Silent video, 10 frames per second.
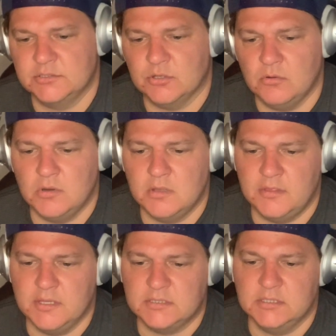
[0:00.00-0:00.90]
So
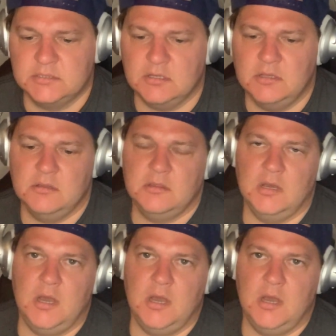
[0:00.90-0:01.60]
this is the